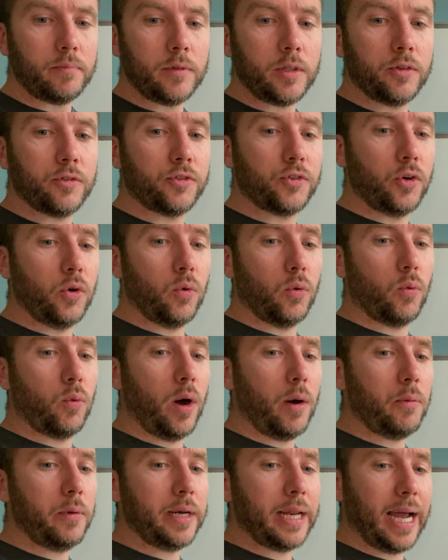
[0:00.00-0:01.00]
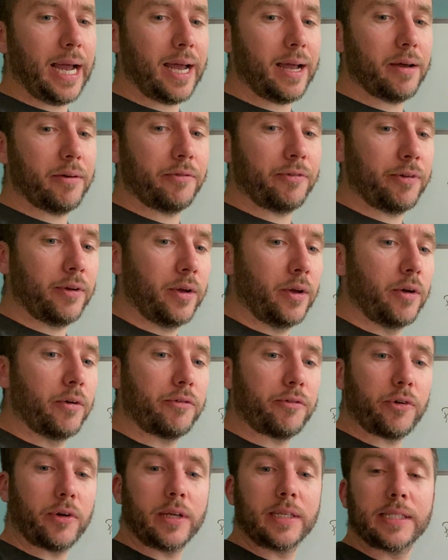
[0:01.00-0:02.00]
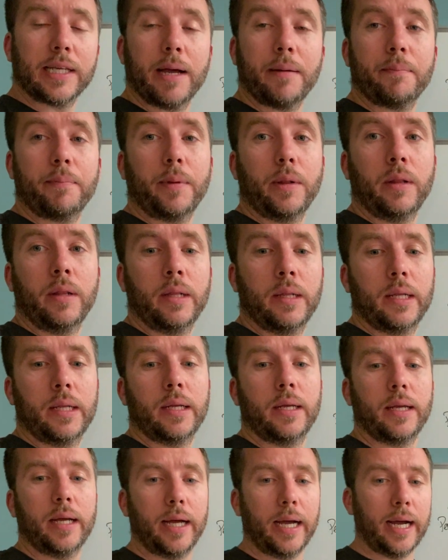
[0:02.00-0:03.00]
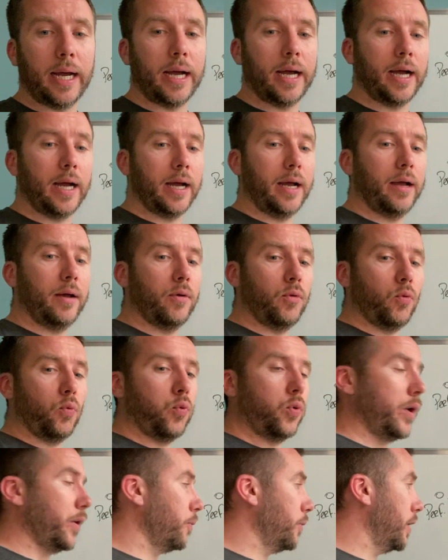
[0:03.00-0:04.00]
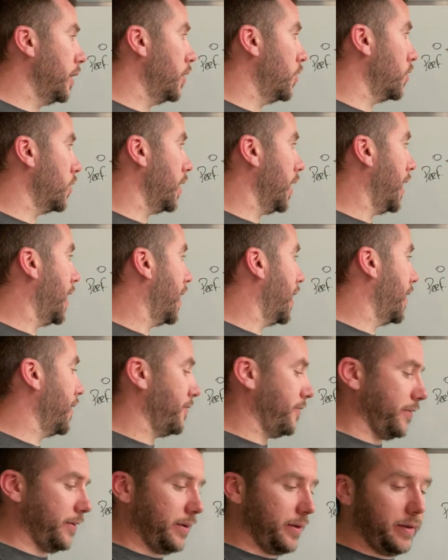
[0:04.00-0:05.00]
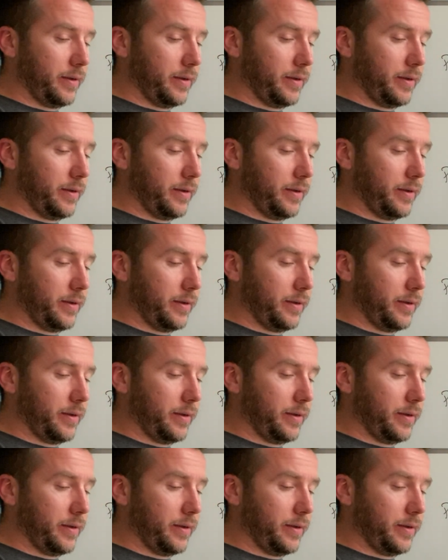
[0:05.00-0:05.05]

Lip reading: So what we'd have, for example, when we look at